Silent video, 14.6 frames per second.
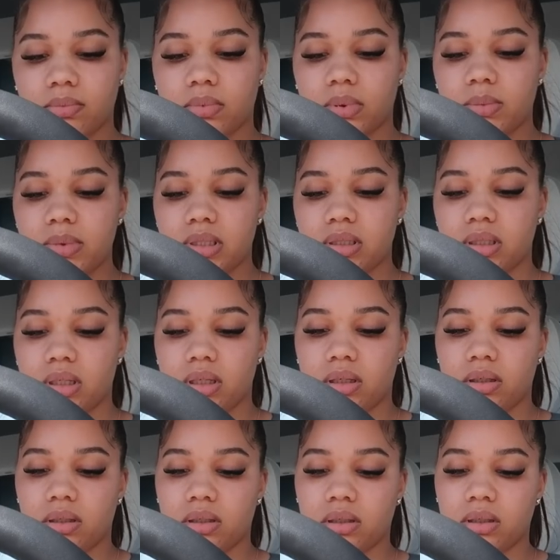Let me see.
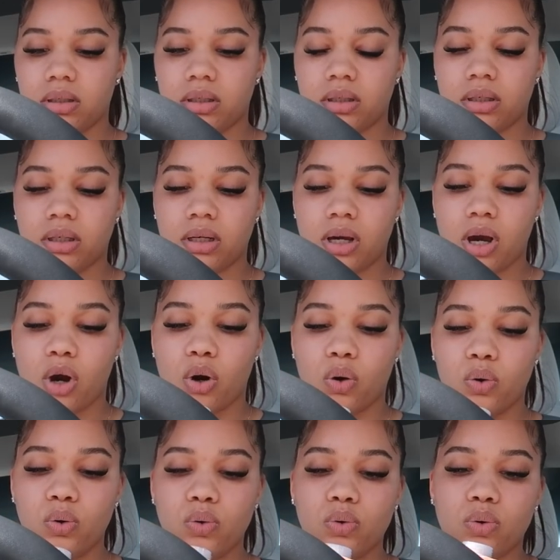
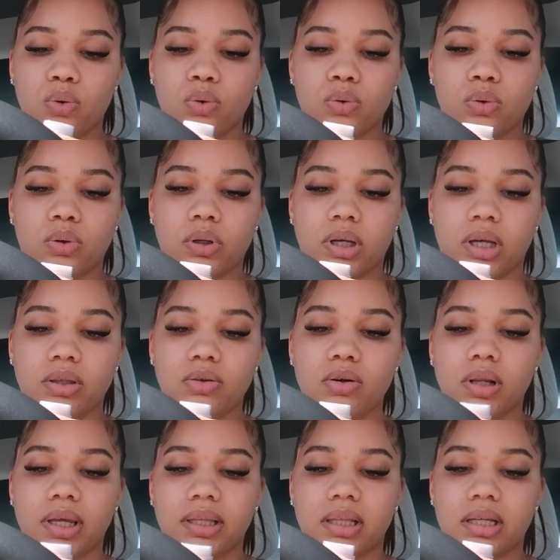Ooh, and you go
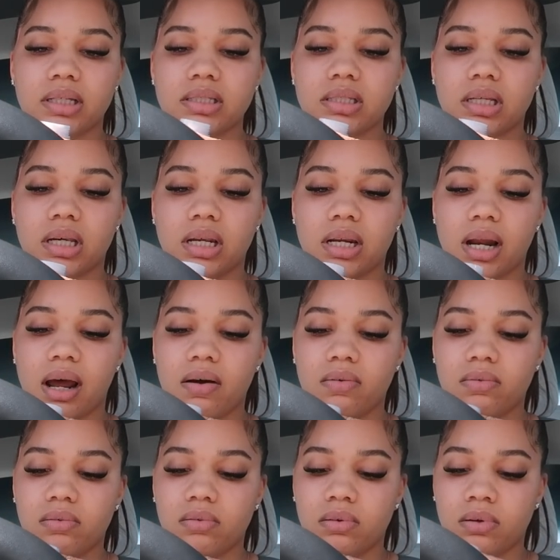like this to get it out,
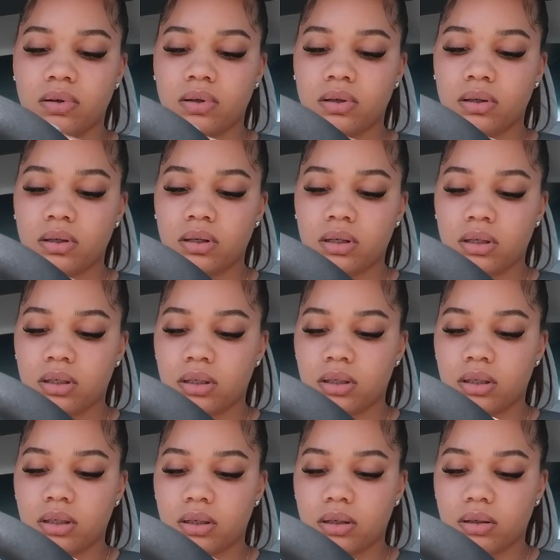
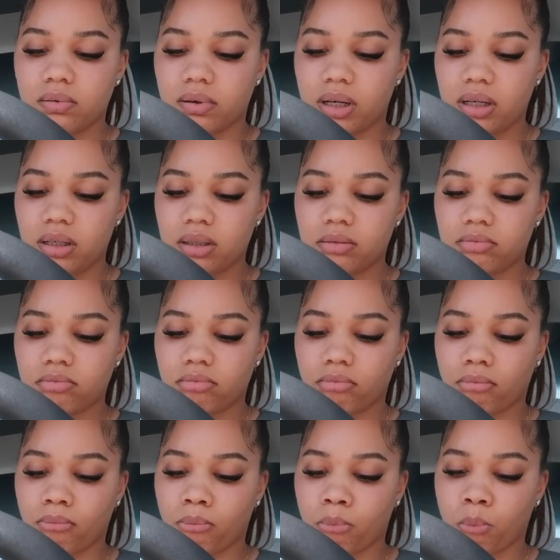right?
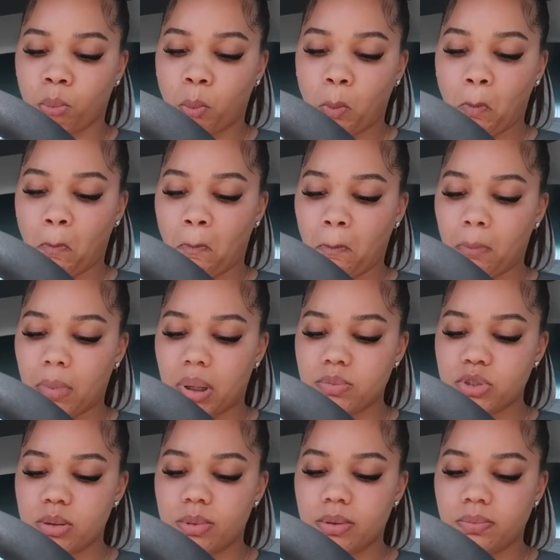You
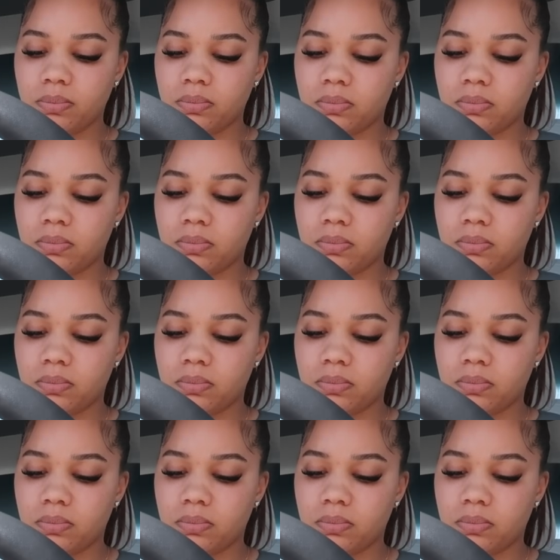tripping?